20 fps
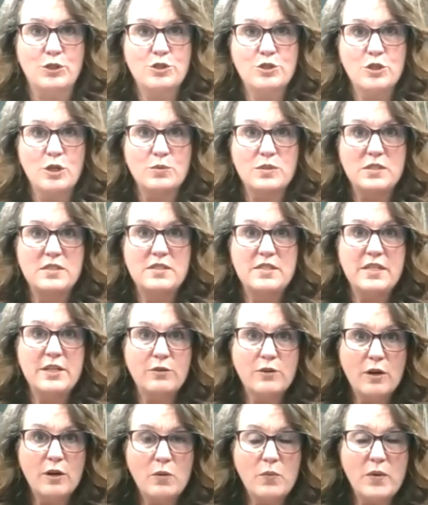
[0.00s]
So
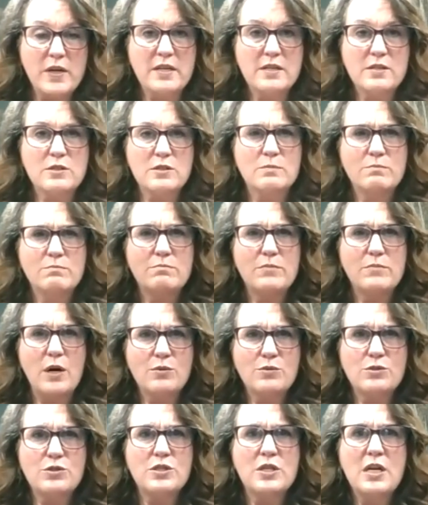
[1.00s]
0 is the
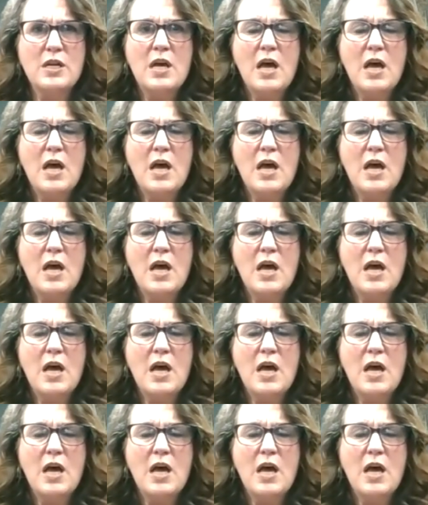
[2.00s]
most